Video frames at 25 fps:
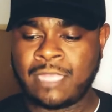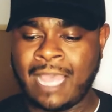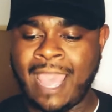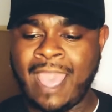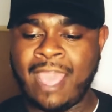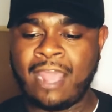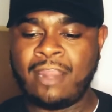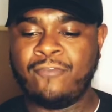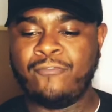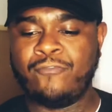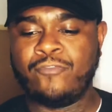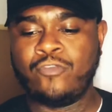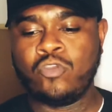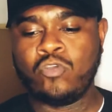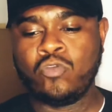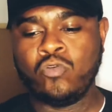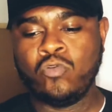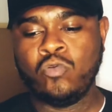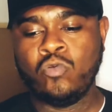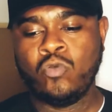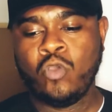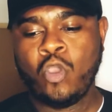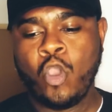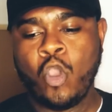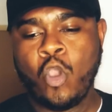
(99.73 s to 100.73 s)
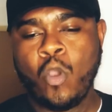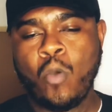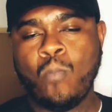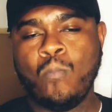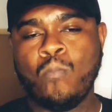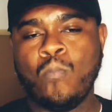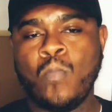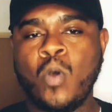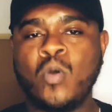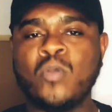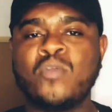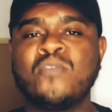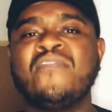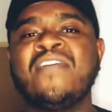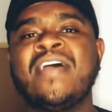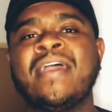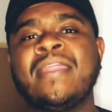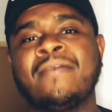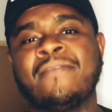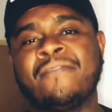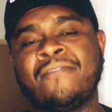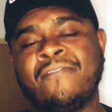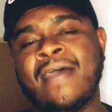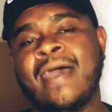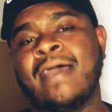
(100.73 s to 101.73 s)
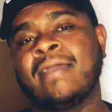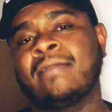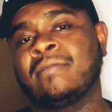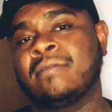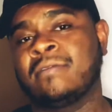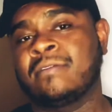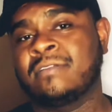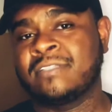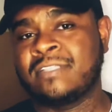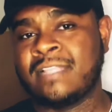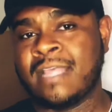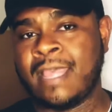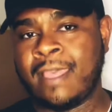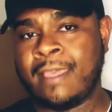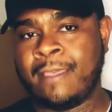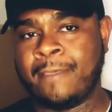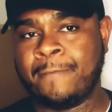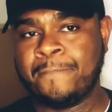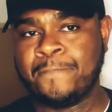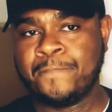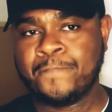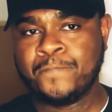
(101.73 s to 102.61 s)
few motivating factors that